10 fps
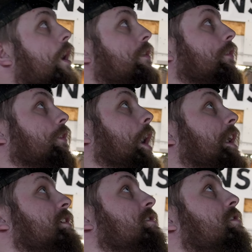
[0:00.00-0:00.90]
And then
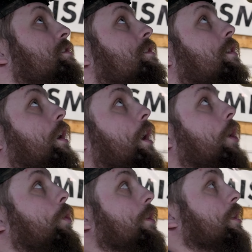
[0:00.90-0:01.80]
last,
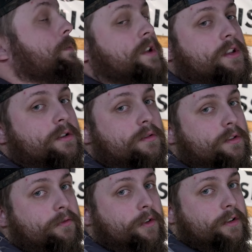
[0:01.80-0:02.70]
we're going to be doing
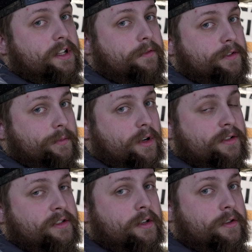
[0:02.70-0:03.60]
the front dip as well.
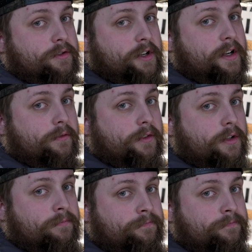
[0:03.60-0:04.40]
It's another drain and fill.